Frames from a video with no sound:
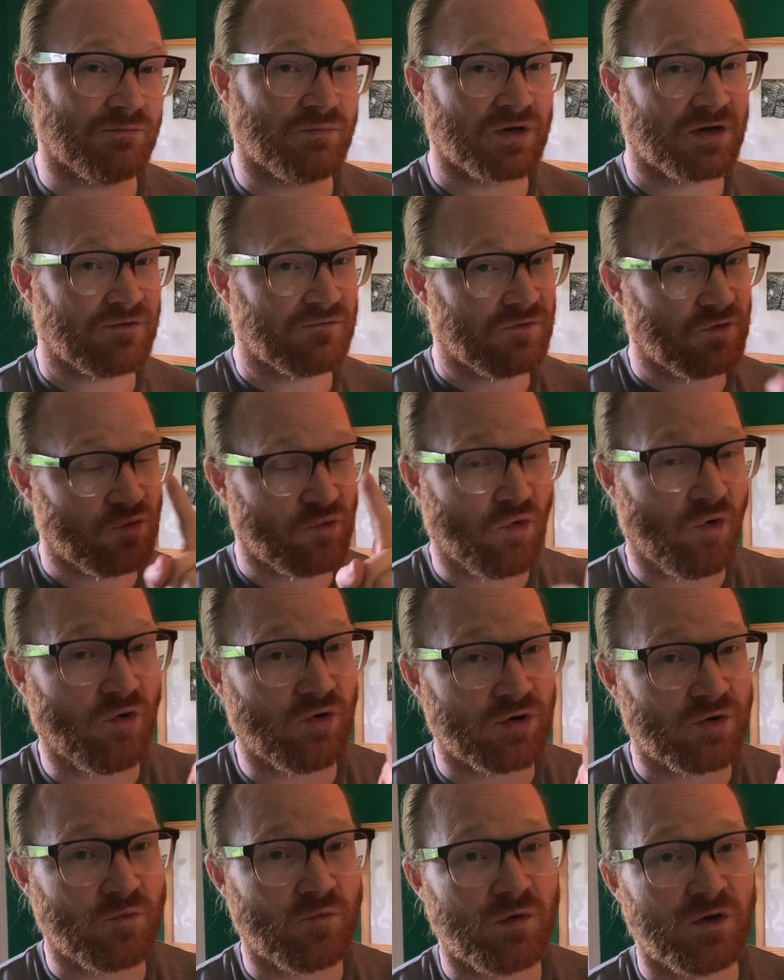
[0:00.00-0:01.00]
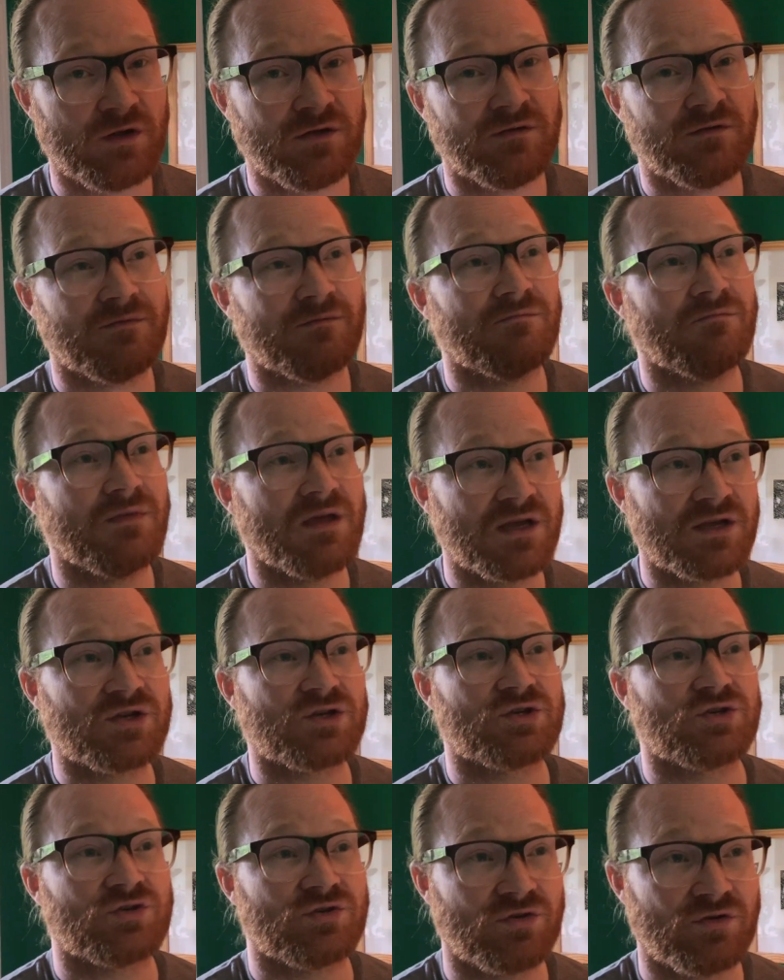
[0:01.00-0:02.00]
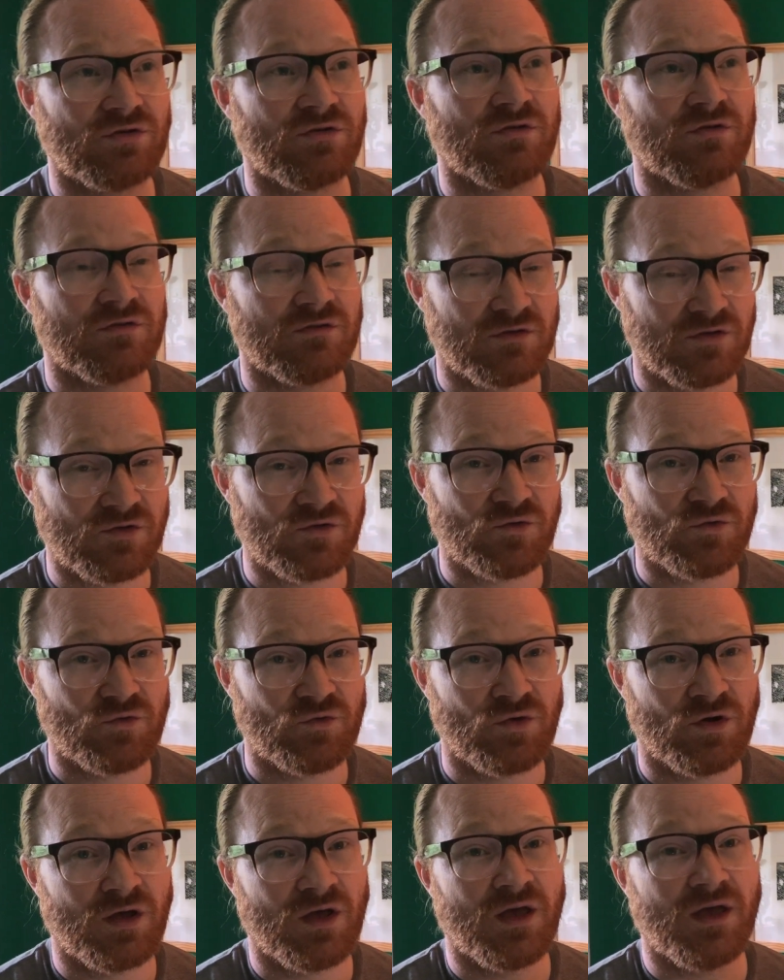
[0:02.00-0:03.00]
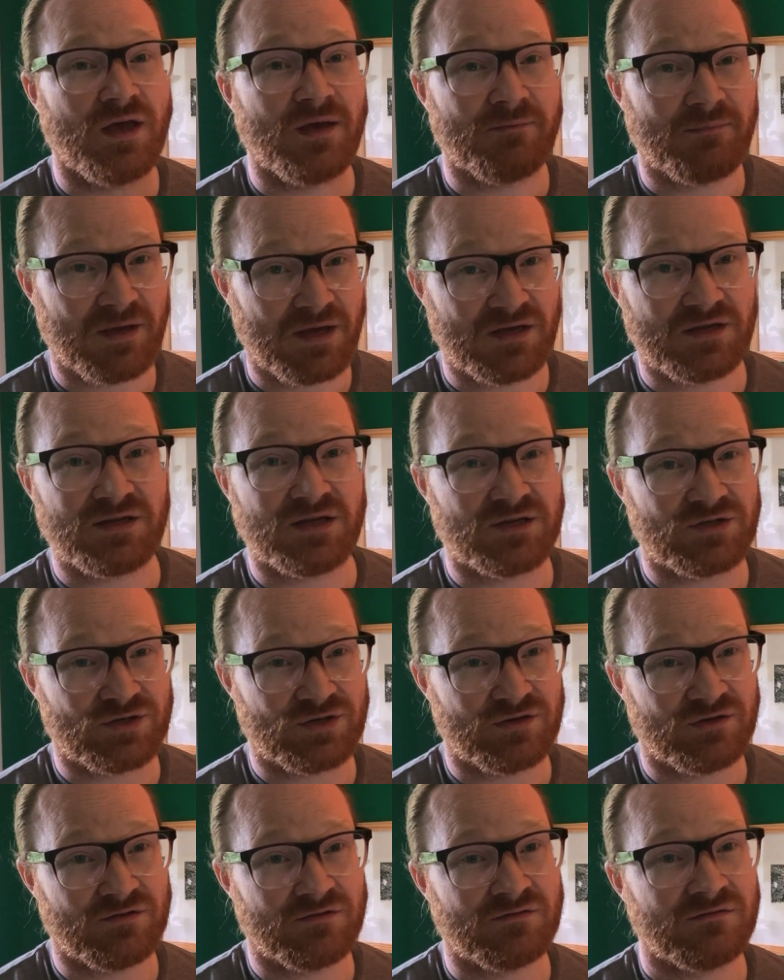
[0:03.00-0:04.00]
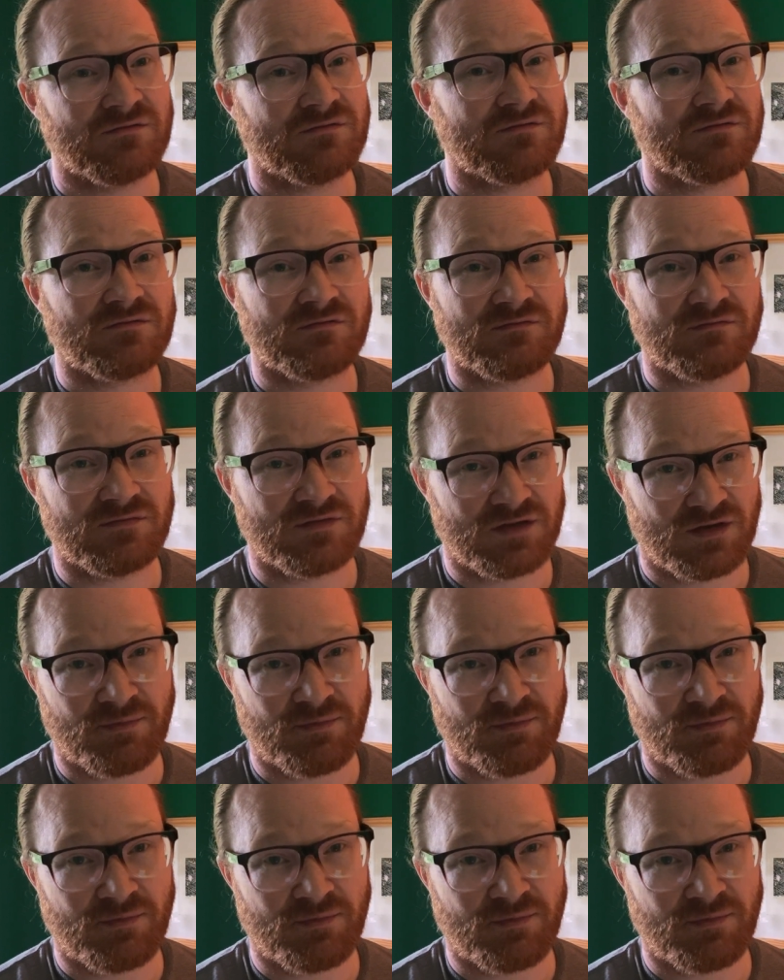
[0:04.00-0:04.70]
but if you order one, make sure you pay attention to